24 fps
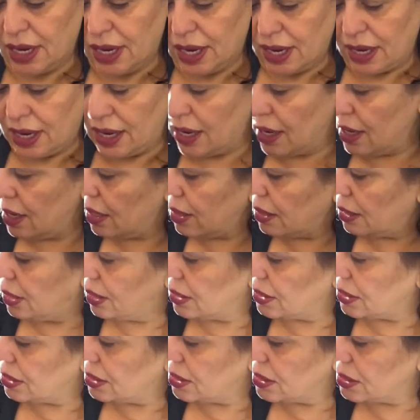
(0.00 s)
And this
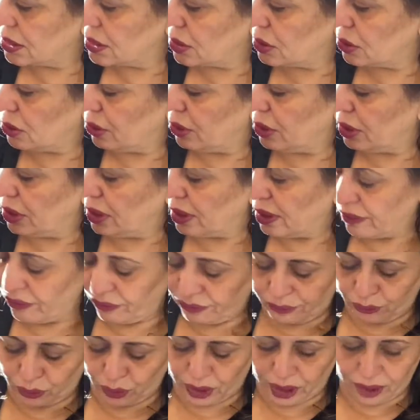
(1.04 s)
is good enough,
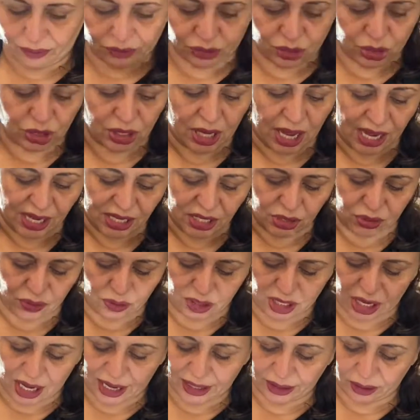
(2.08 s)
whatever size you
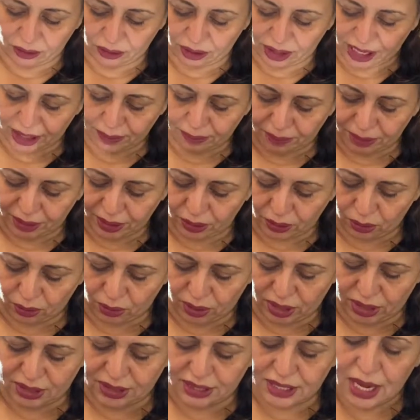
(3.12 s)
like bigger
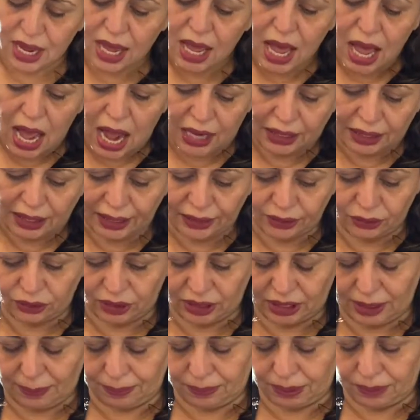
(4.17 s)
ones. I like to
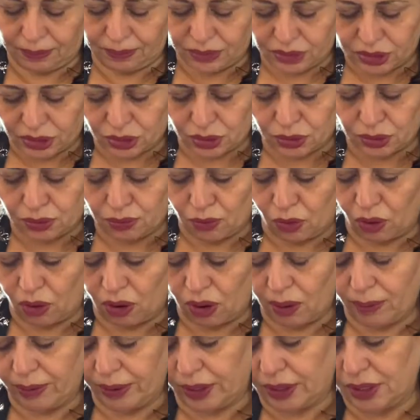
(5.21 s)
keep them small
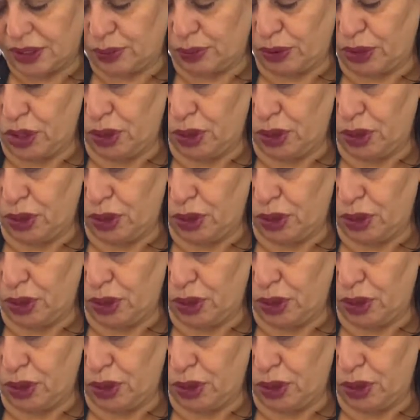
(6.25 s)
because when you